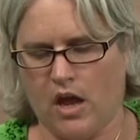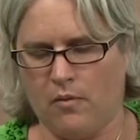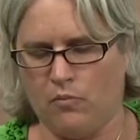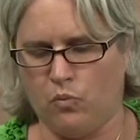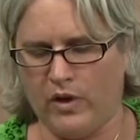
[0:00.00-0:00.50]

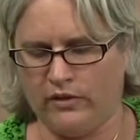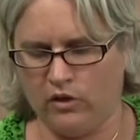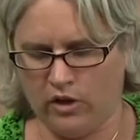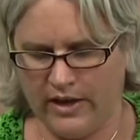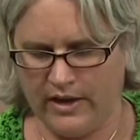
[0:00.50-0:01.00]
Um,
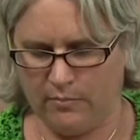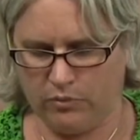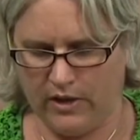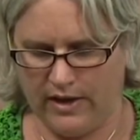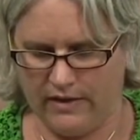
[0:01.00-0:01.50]
when looking
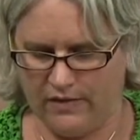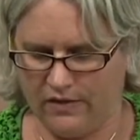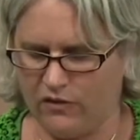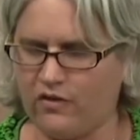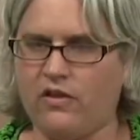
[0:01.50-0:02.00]
at
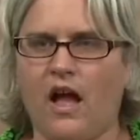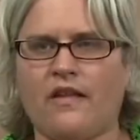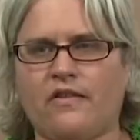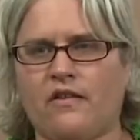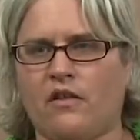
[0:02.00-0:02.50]
blades, there's
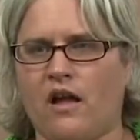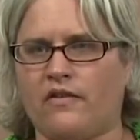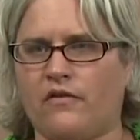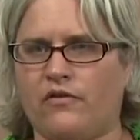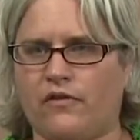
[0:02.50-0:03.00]
lots and
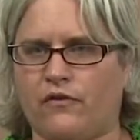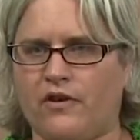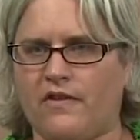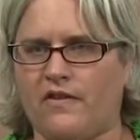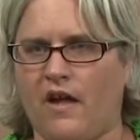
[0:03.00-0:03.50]
lots of
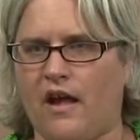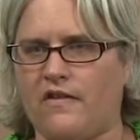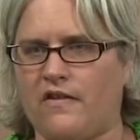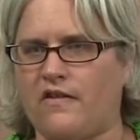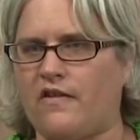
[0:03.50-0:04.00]
different
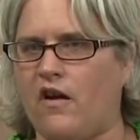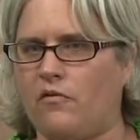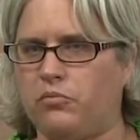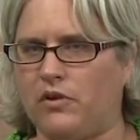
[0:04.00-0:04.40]
sizes of